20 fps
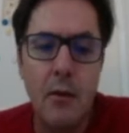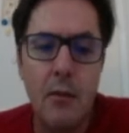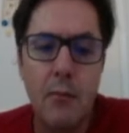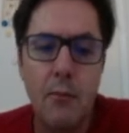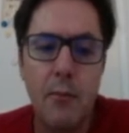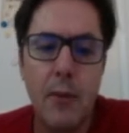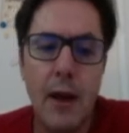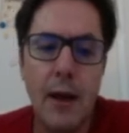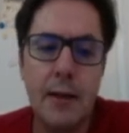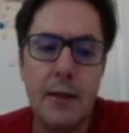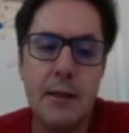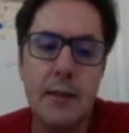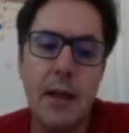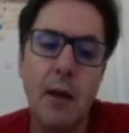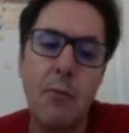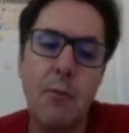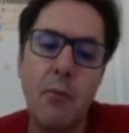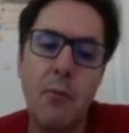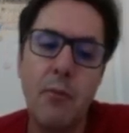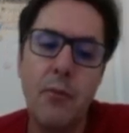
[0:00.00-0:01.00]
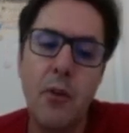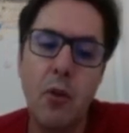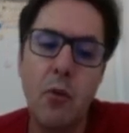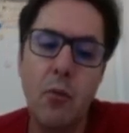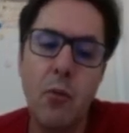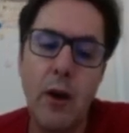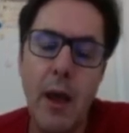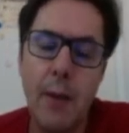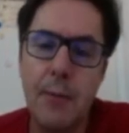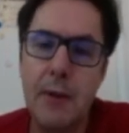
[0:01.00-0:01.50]
But
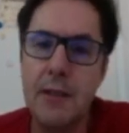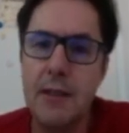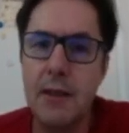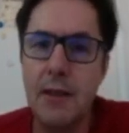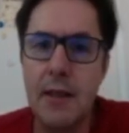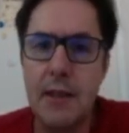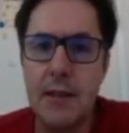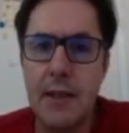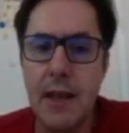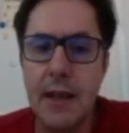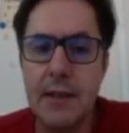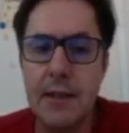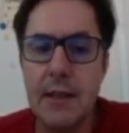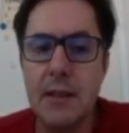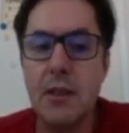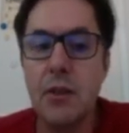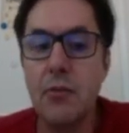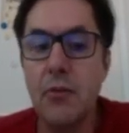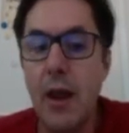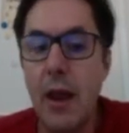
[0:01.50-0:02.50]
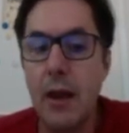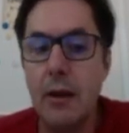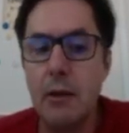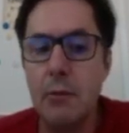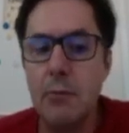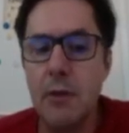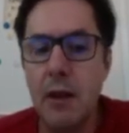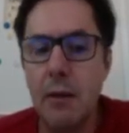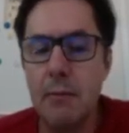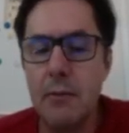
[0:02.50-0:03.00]
what happens in this case is the random
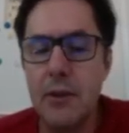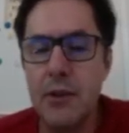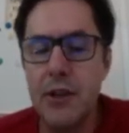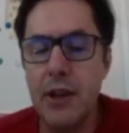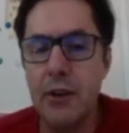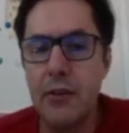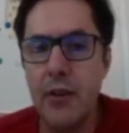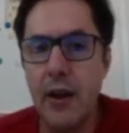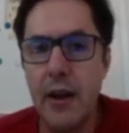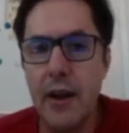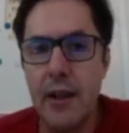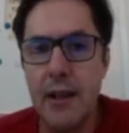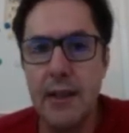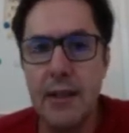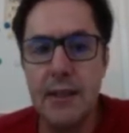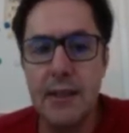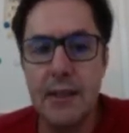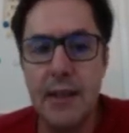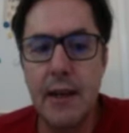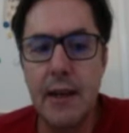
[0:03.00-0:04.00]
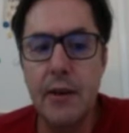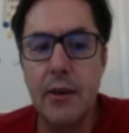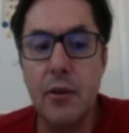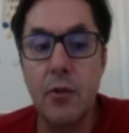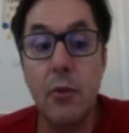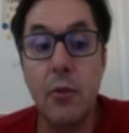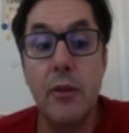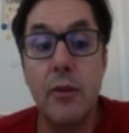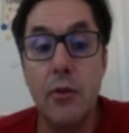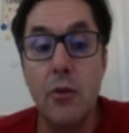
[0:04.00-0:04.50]
number generator is seeded
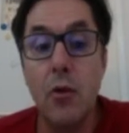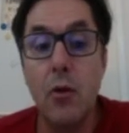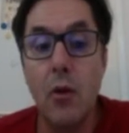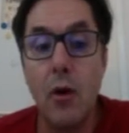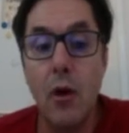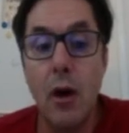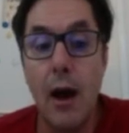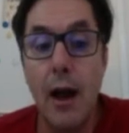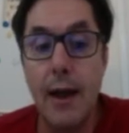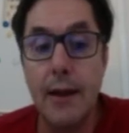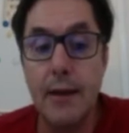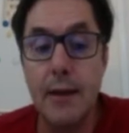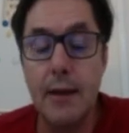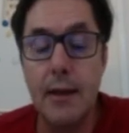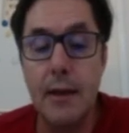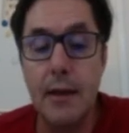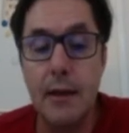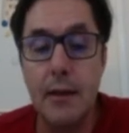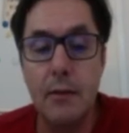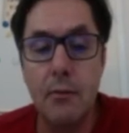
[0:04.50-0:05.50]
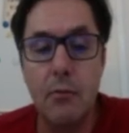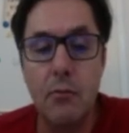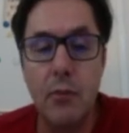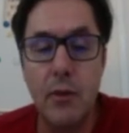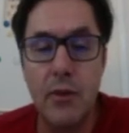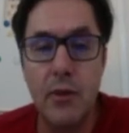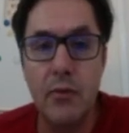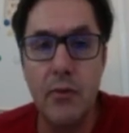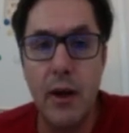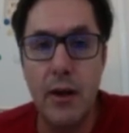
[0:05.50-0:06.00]
with your ID, with
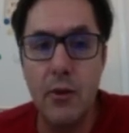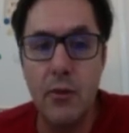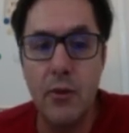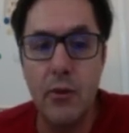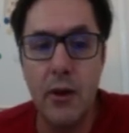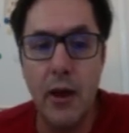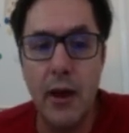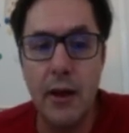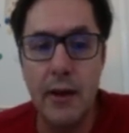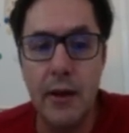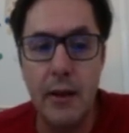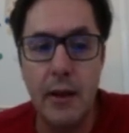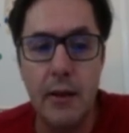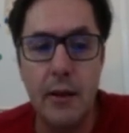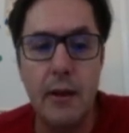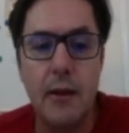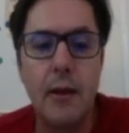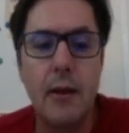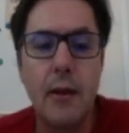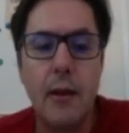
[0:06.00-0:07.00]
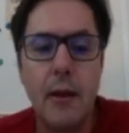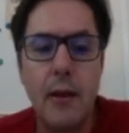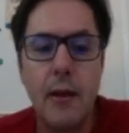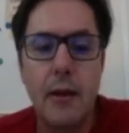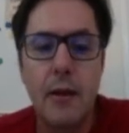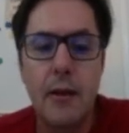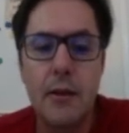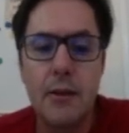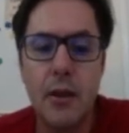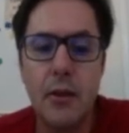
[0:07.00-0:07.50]
the record ID,
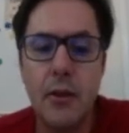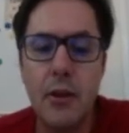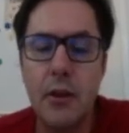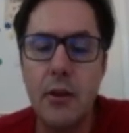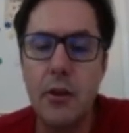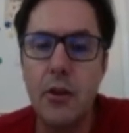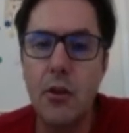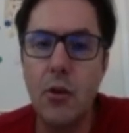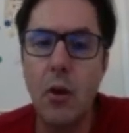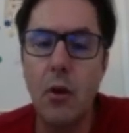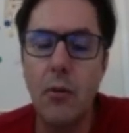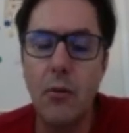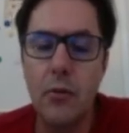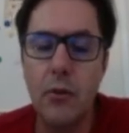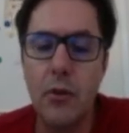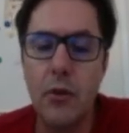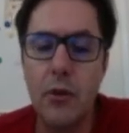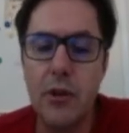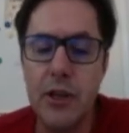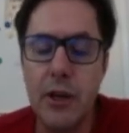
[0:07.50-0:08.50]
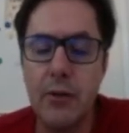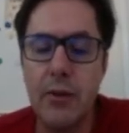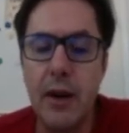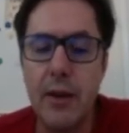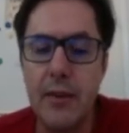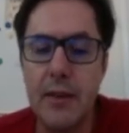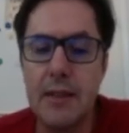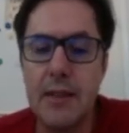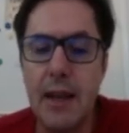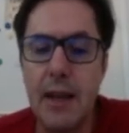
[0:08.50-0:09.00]
so that you generate
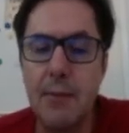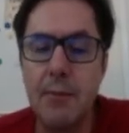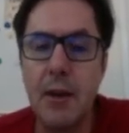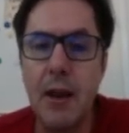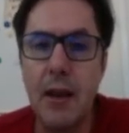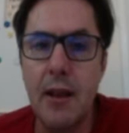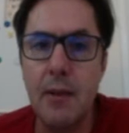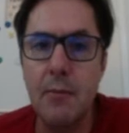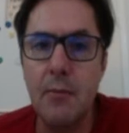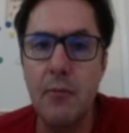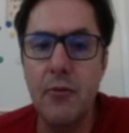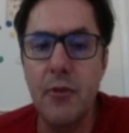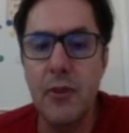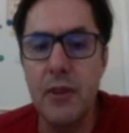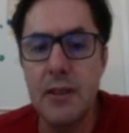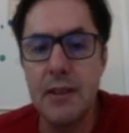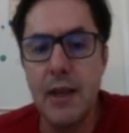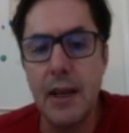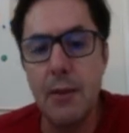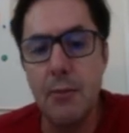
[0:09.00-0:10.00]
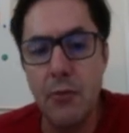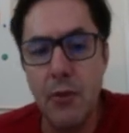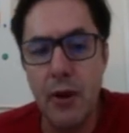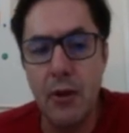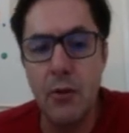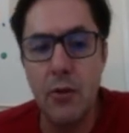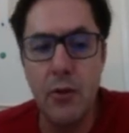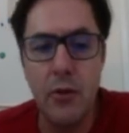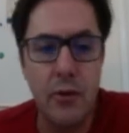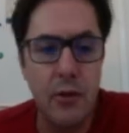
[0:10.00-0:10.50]
the same name for the same
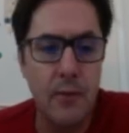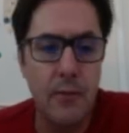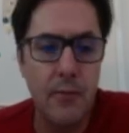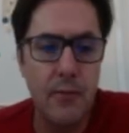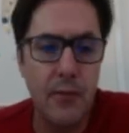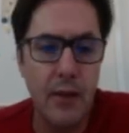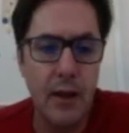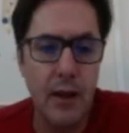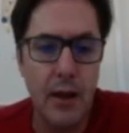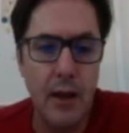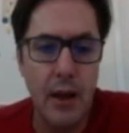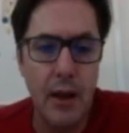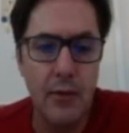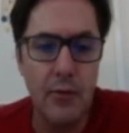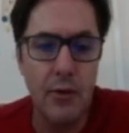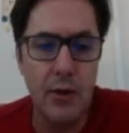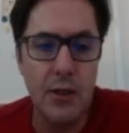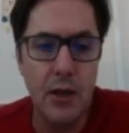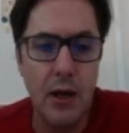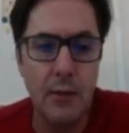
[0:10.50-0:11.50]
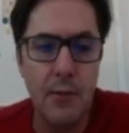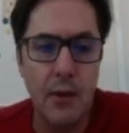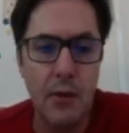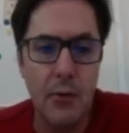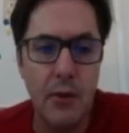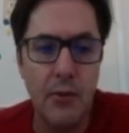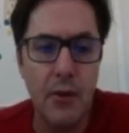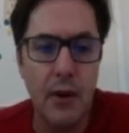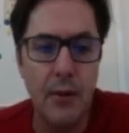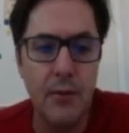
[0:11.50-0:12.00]
record every time that we
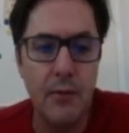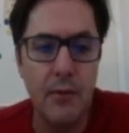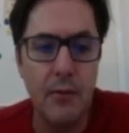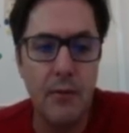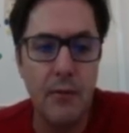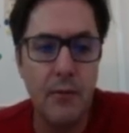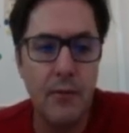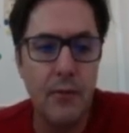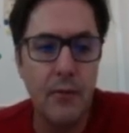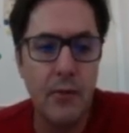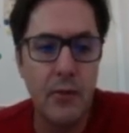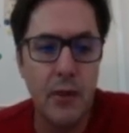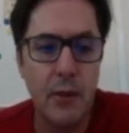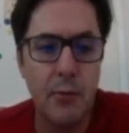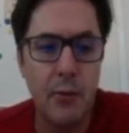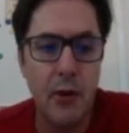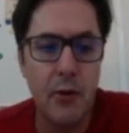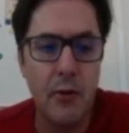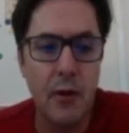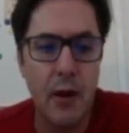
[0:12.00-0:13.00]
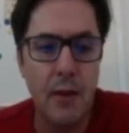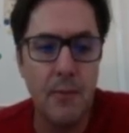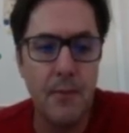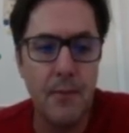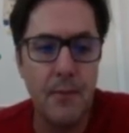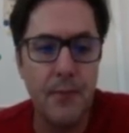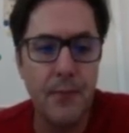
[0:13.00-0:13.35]
run the program.